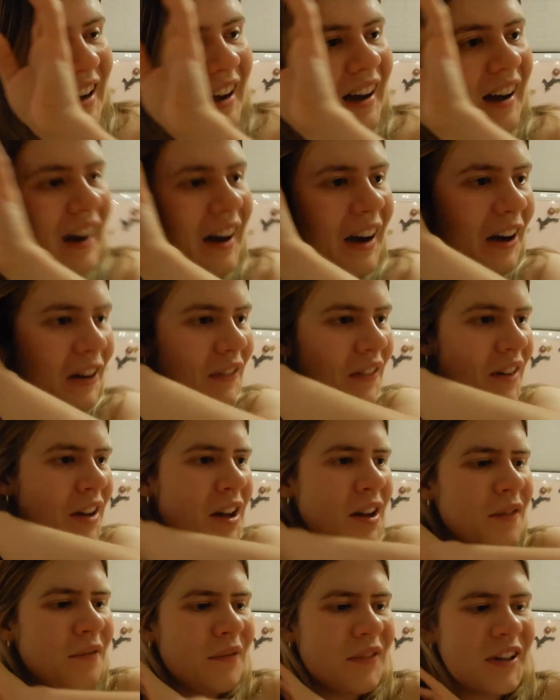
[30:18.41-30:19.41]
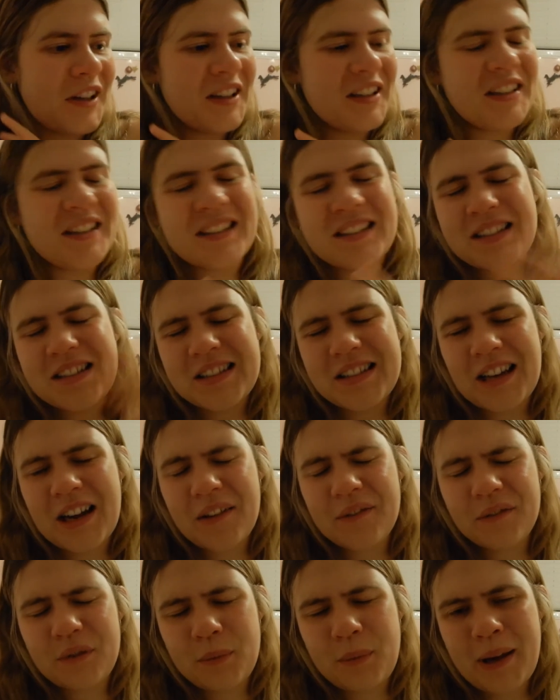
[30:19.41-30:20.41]
But it's
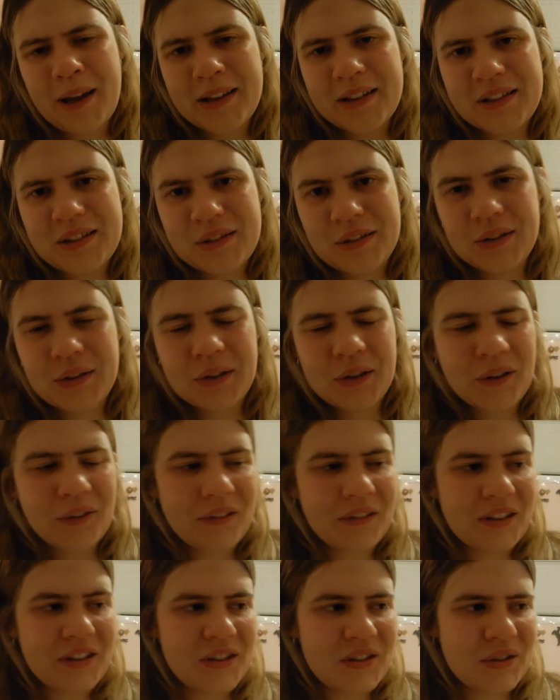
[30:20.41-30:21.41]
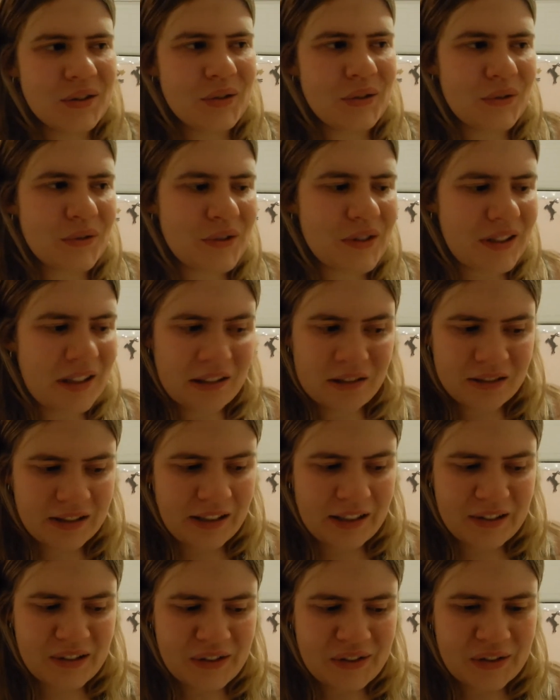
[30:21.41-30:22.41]
time for bed, so hopefully she'll settle
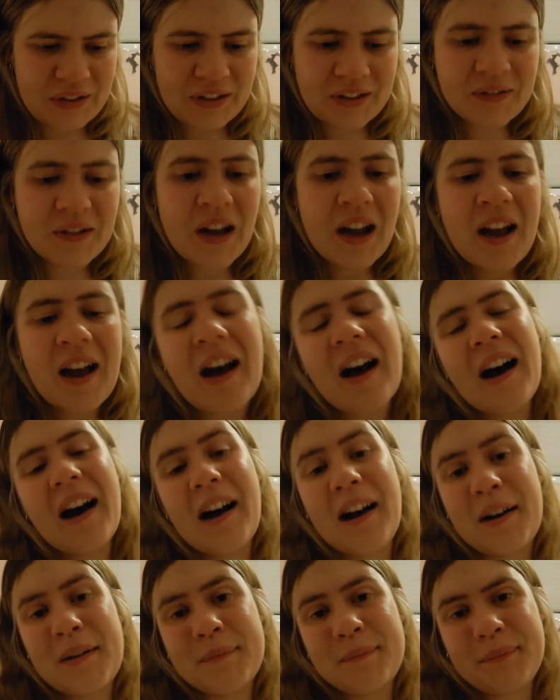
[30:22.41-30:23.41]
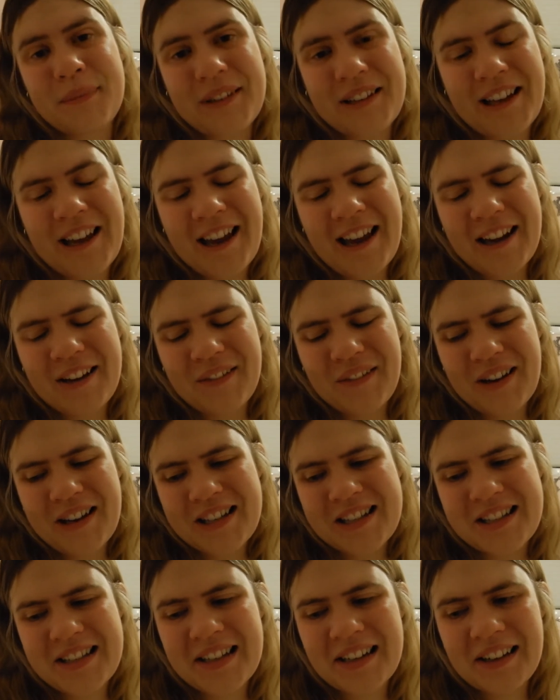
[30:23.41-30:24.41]
down soon. But yeah, anyway,
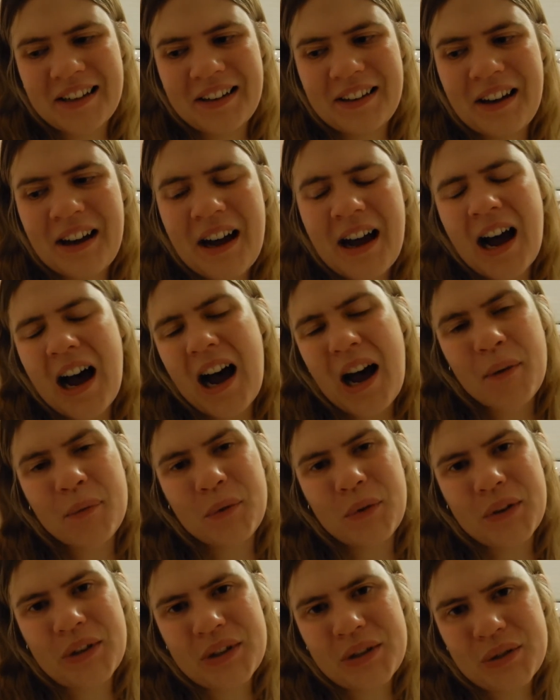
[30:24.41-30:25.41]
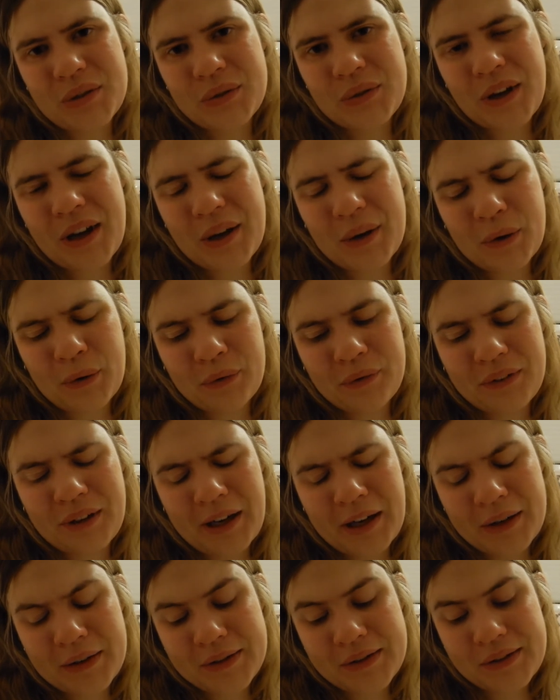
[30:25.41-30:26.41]
so I'm going to head off for now.